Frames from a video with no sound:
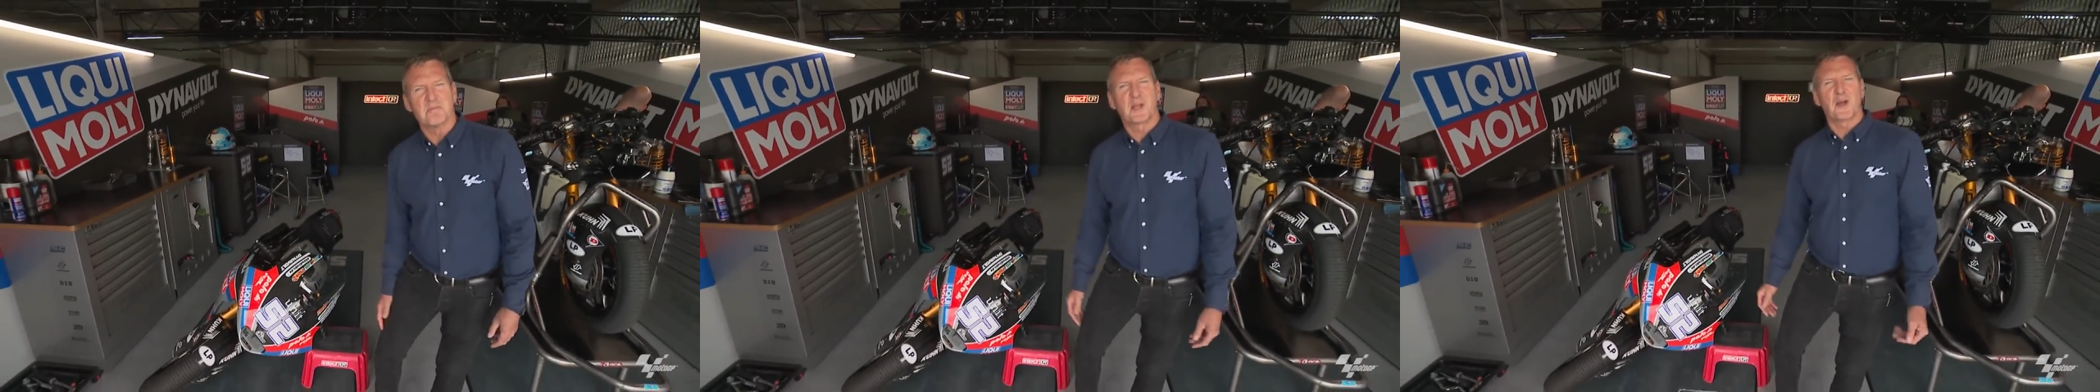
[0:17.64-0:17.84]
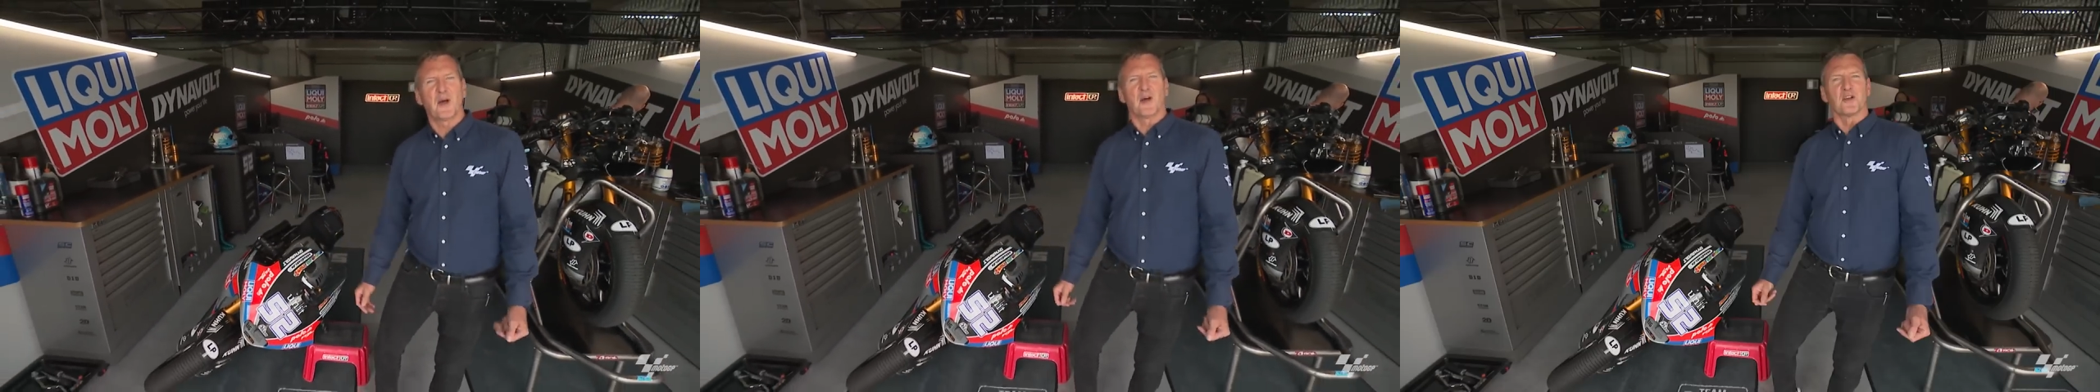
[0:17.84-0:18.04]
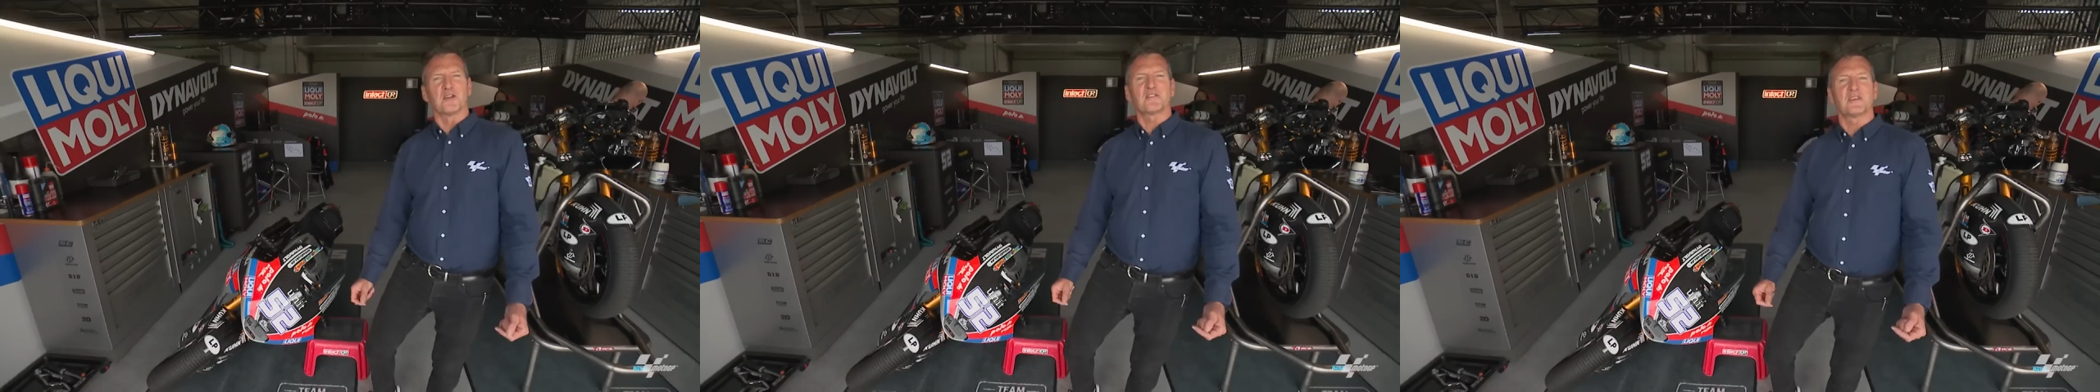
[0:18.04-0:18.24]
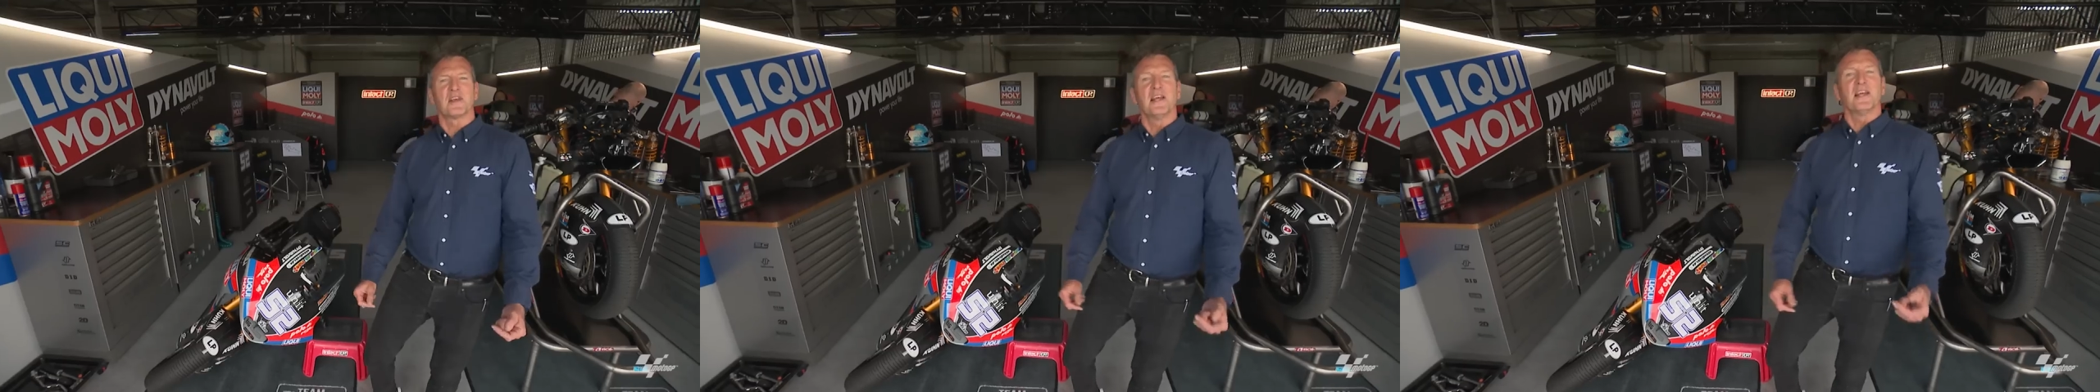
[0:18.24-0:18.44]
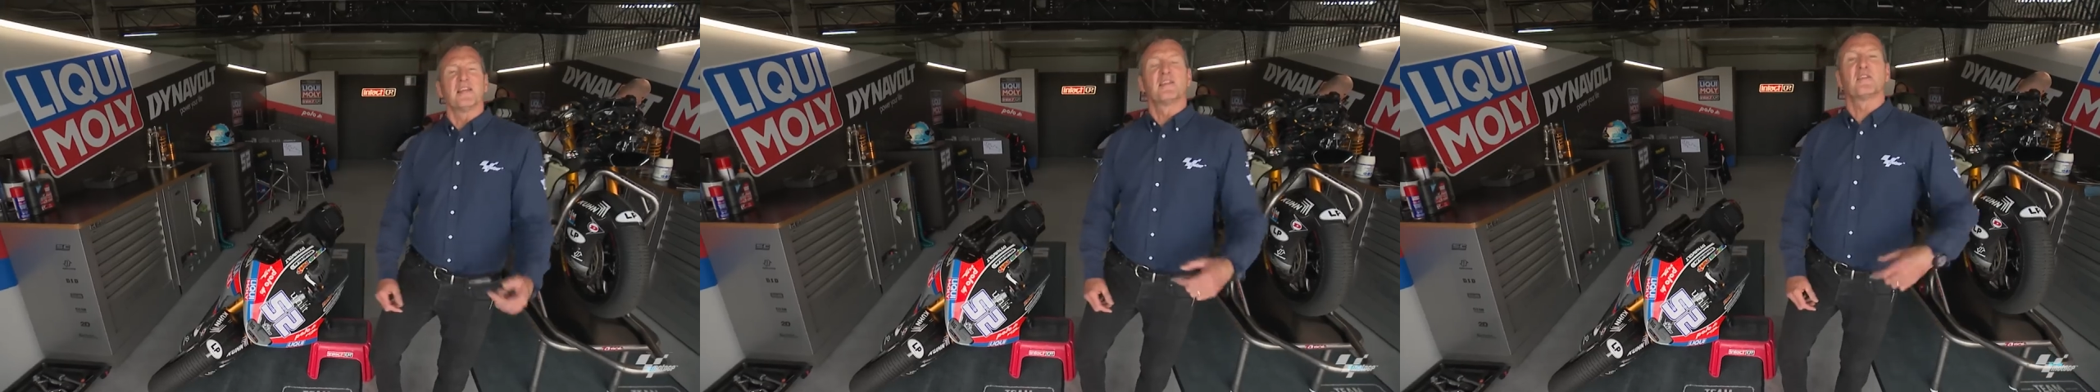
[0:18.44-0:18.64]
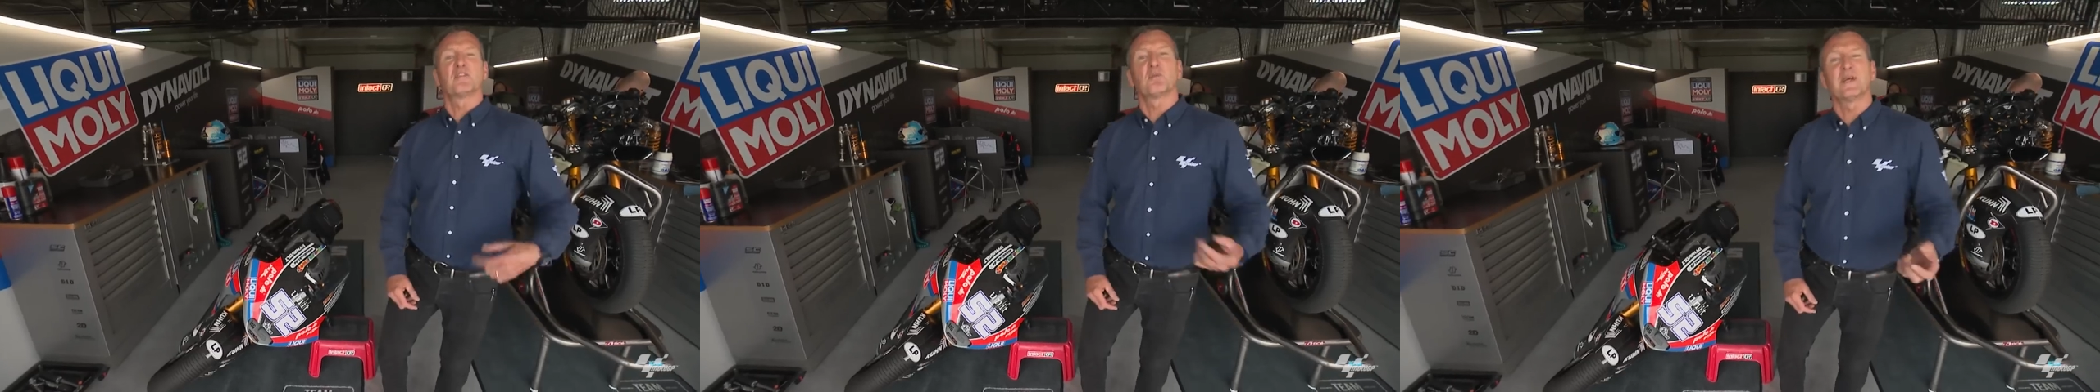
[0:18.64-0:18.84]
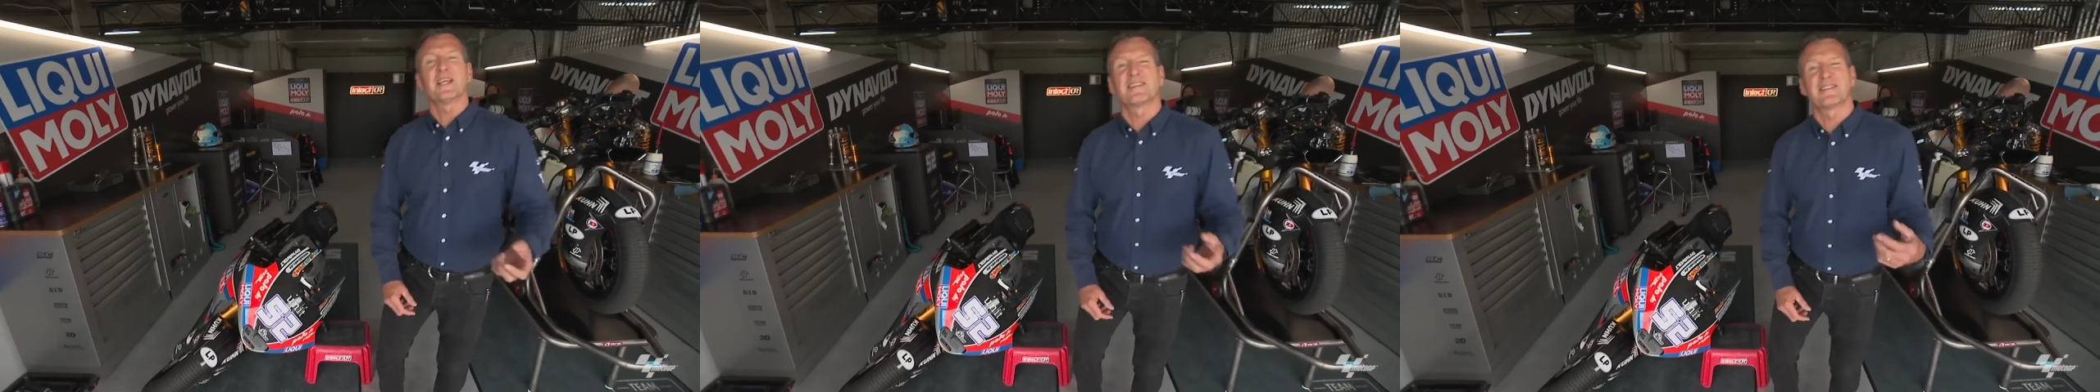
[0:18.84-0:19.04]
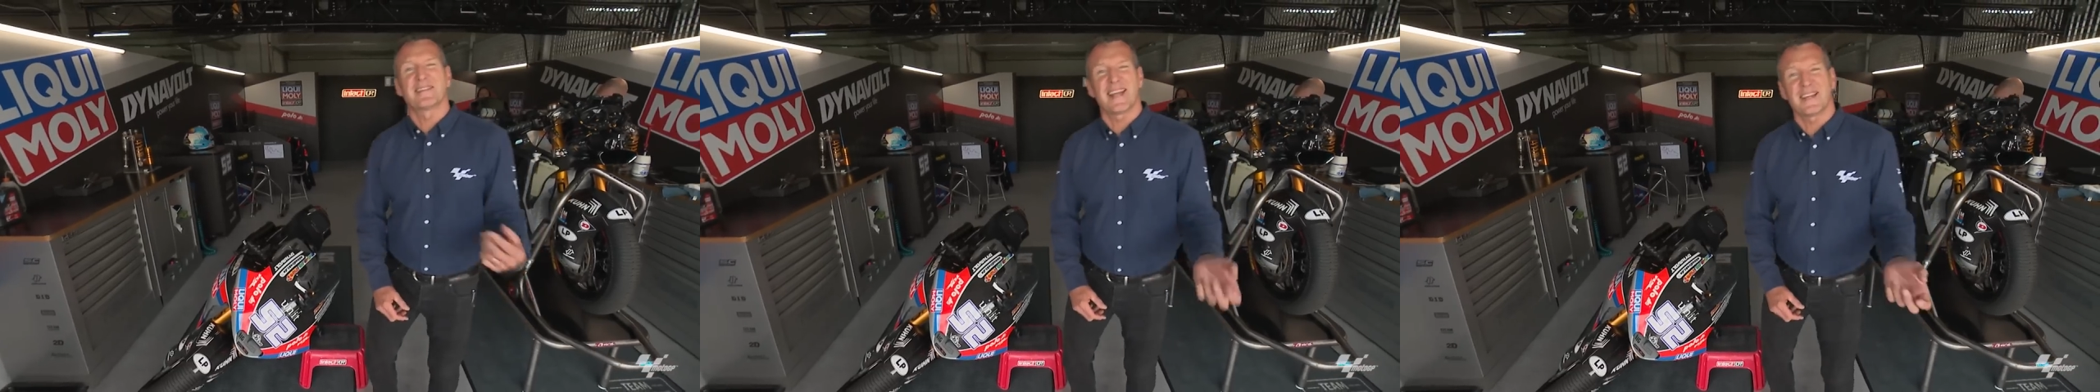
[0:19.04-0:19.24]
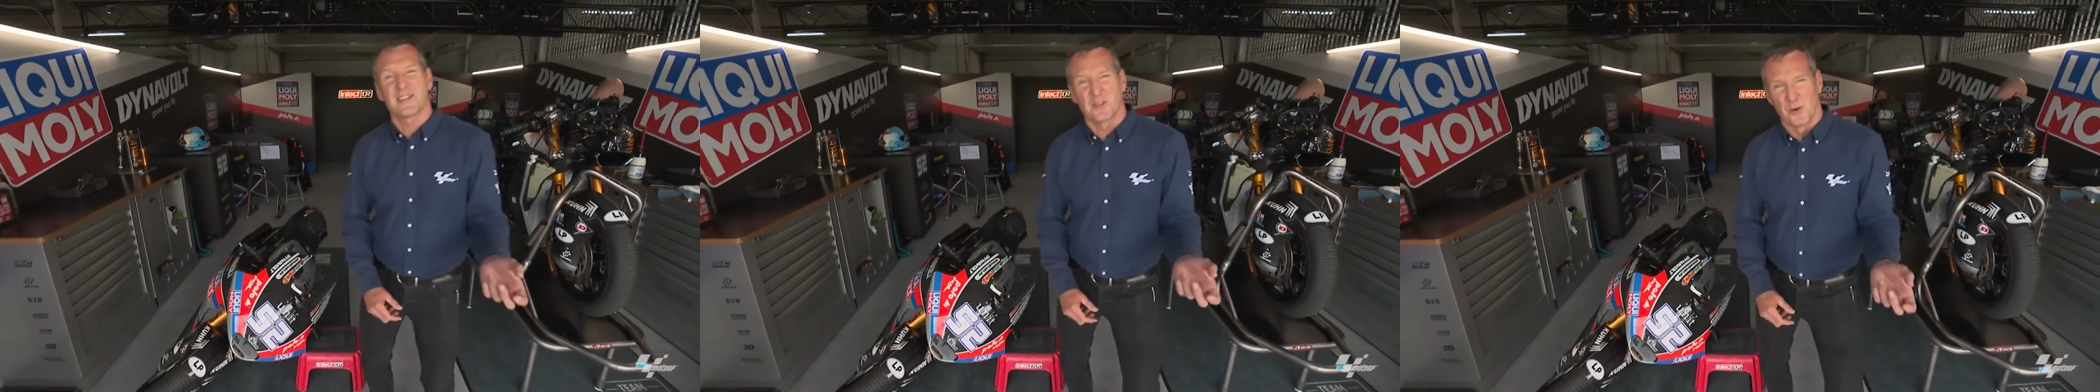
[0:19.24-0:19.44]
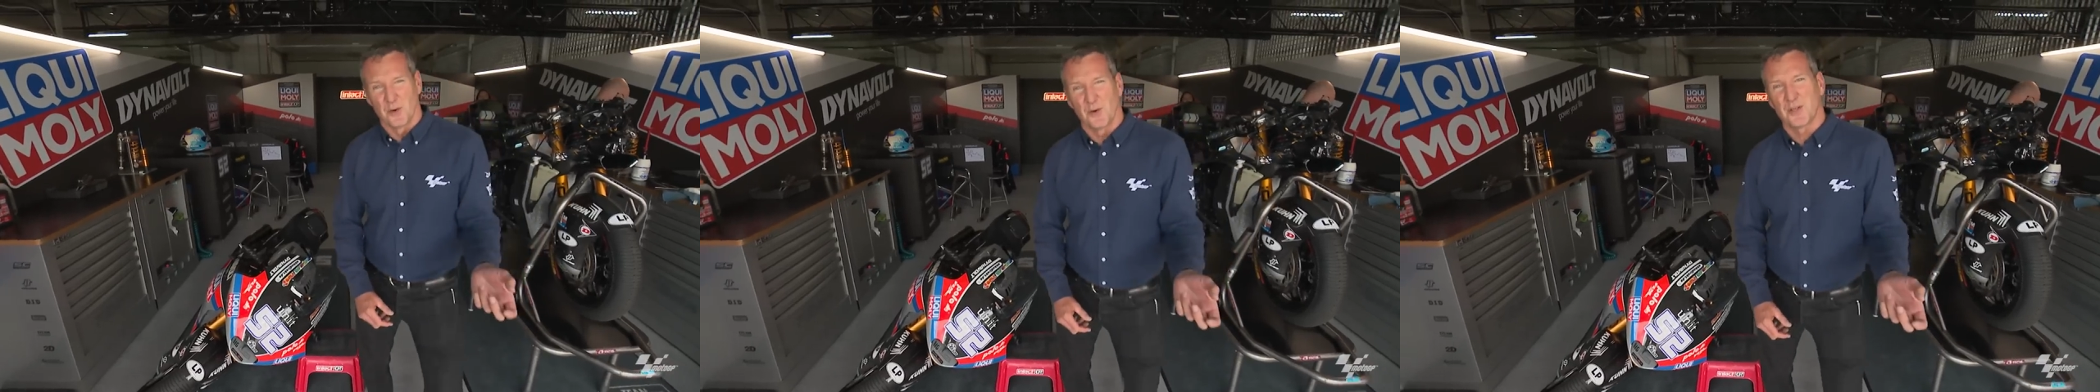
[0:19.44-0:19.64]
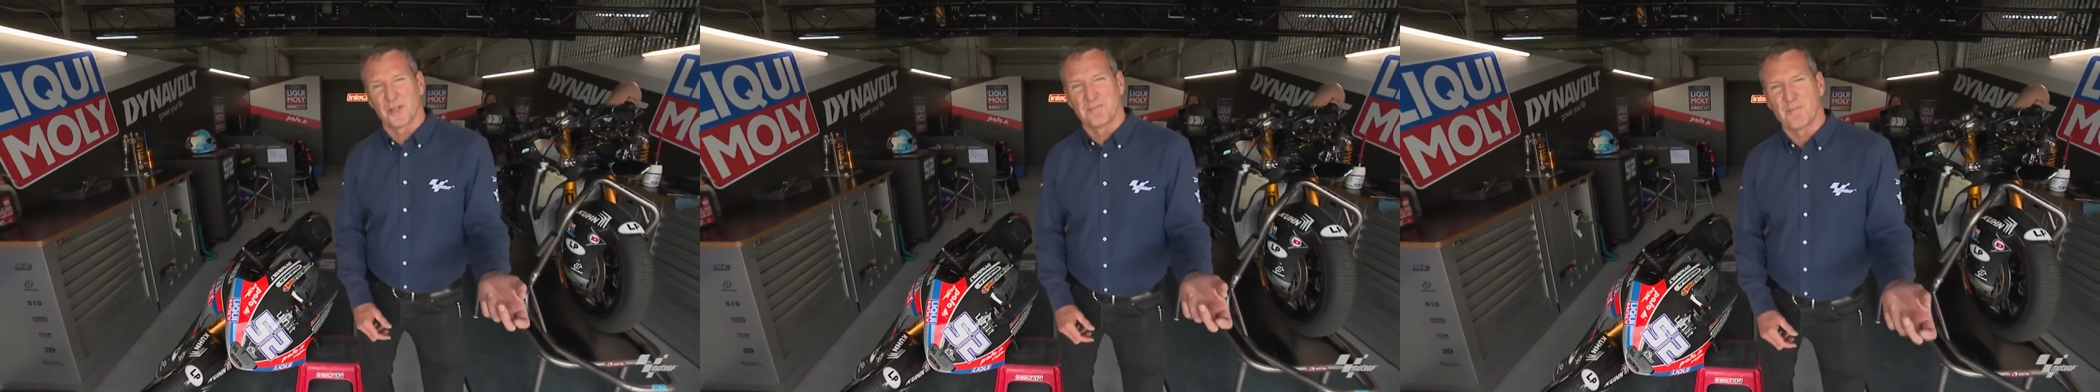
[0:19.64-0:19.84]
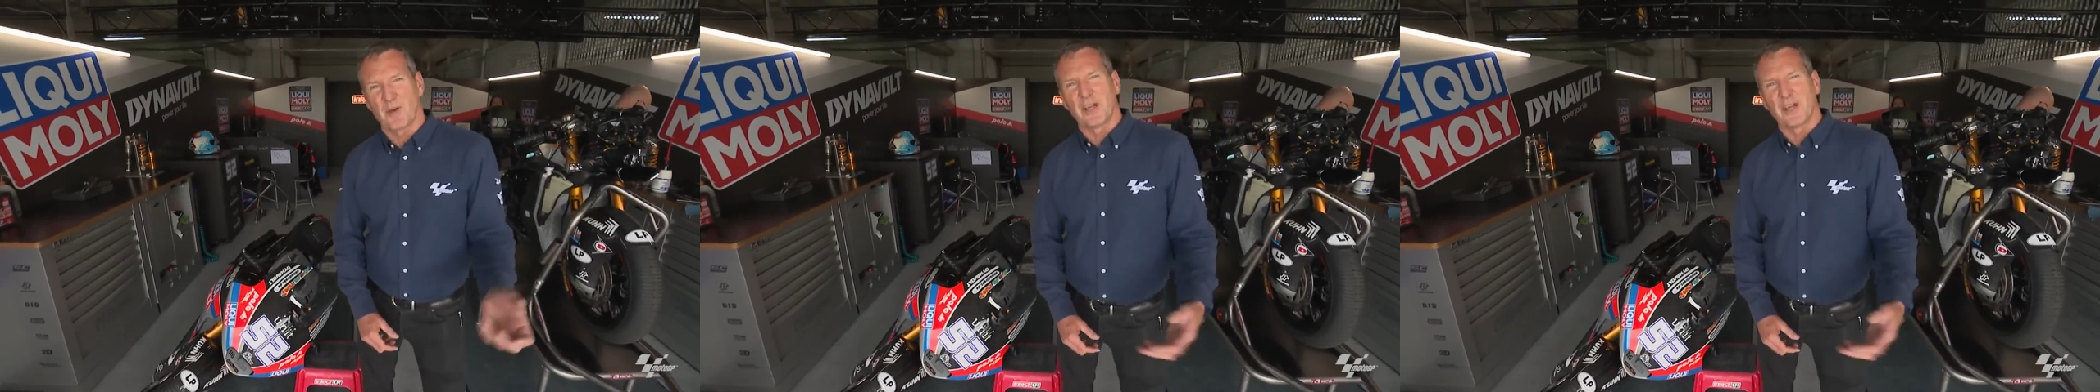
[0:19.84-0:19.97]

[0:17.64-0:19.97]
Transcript: because this week's Tech Talk,